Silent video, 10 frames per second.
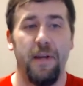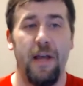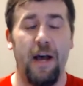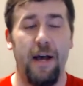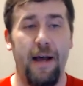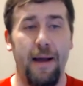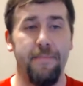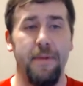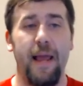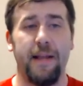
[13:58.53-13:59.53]

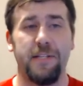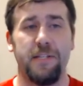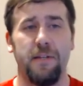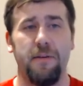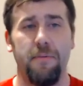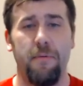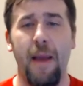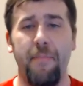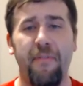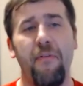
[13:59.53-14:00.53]
Up next,
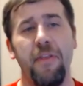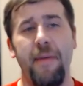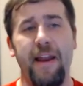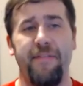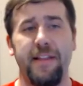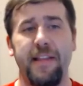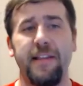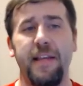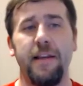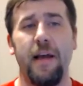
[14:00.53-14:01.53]
right before the main event, they
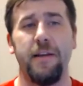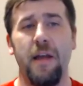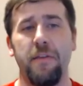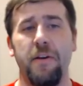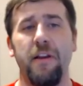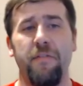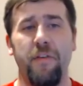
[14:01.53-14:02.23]
did another interview